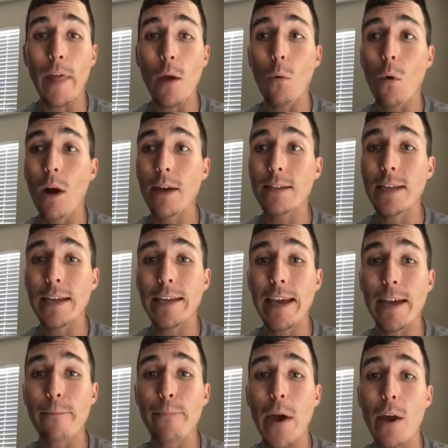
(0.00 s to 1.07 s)
They want to
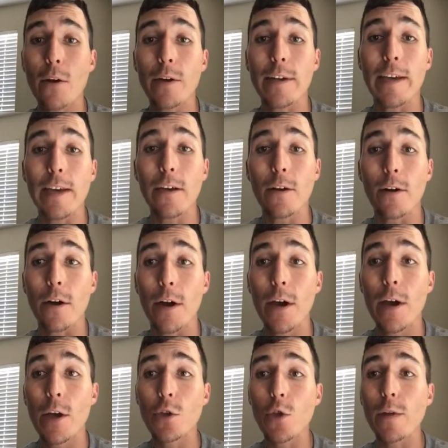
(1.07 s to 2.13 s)
get better gear
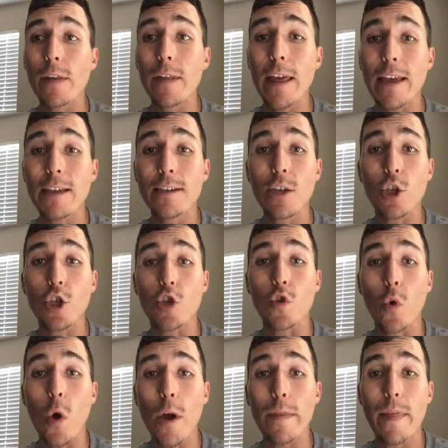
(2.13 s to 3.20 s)
so that they can
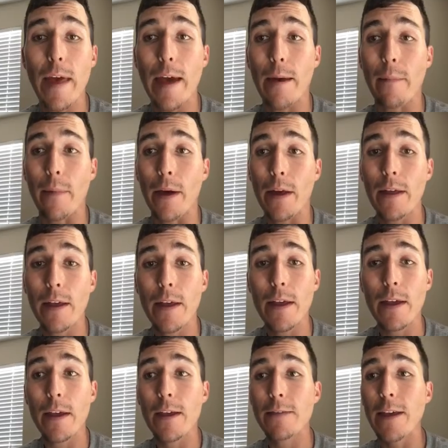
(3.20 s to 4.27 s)
destroy them.
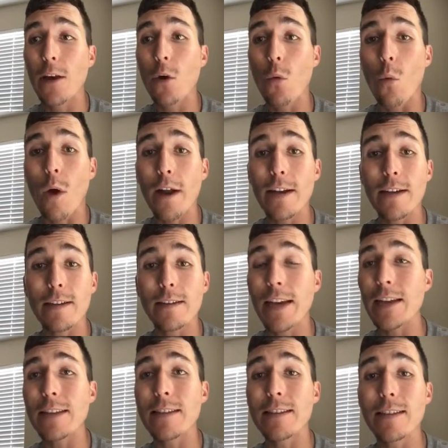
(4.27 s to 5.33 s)
They don't want,
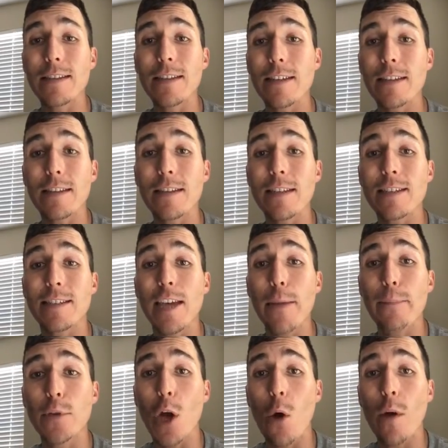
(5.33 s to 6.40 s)
like this
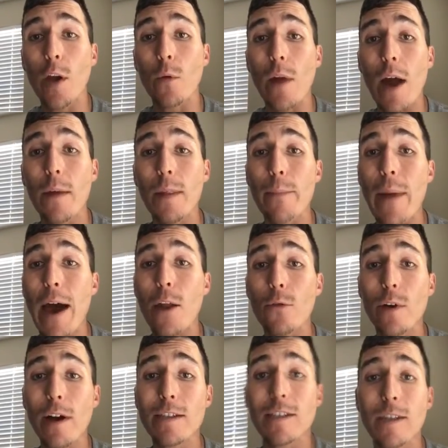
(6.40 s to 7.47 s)
tiptoeing around the
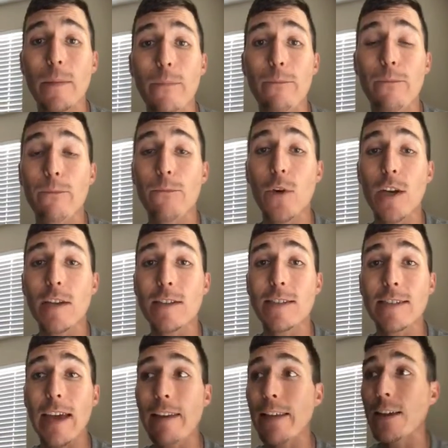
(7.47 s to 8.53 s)
battlegrounds and the freaking
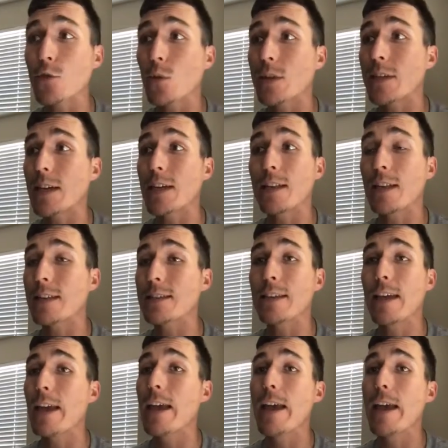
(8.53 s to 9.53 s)
scaling is ridiculous.